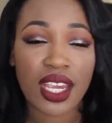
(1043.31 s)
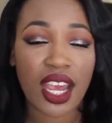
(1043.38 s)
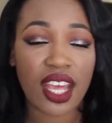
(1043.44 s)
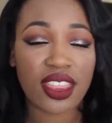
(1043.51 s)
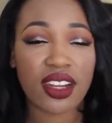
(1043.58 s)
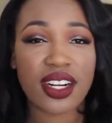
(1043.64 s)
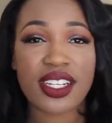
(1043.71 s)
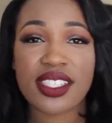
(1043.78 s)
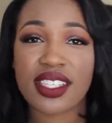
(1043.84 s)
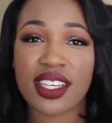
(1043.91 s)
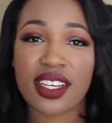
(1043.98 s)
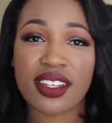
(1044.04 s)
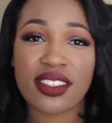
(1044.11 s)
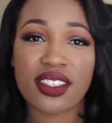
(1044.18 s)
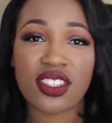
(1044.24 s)
got there at
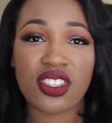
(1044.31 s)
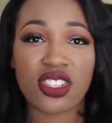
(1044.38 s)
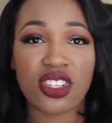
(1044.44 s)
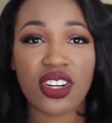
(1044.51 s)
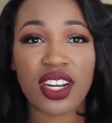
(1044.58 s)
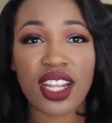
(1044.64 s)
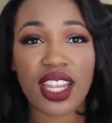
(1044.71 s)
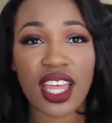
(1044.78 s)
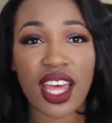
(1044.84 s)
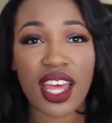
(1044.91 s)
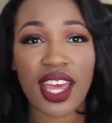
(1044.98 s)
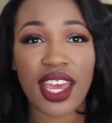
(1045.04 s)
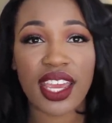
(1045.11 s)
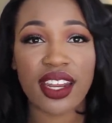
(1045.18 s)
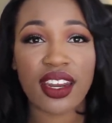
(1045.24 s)
6, stood in
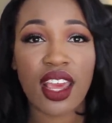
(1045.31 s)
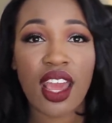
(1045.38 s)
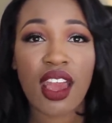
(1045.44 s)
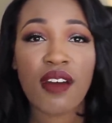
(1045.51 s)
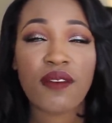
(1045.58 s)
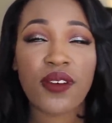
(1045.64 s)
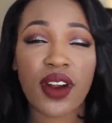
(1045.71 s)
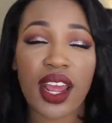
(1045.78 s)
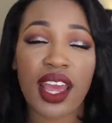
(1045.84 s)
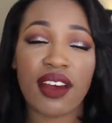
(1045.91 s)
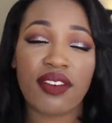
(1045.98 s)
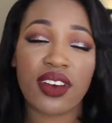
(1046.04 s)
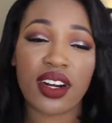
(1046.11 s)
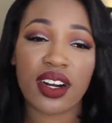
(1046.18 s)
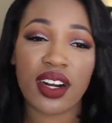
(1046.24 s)
line
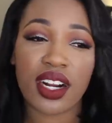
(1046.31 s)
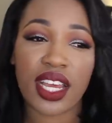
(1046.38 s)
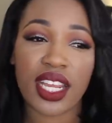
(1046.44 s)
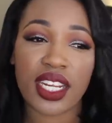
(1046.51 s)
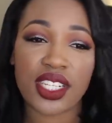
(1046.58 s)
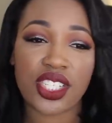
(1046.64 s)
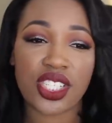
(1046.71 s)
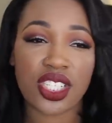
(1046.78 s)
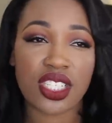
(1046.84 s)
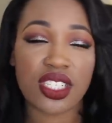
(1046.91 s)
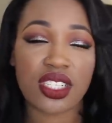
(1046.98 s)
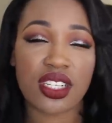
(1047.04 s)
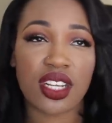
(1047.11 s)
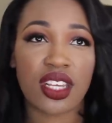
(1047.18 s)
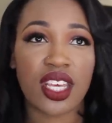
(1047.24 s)
forever, and it's
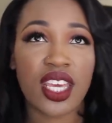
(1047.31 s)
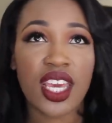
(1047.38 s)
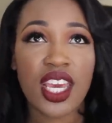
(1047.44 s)
just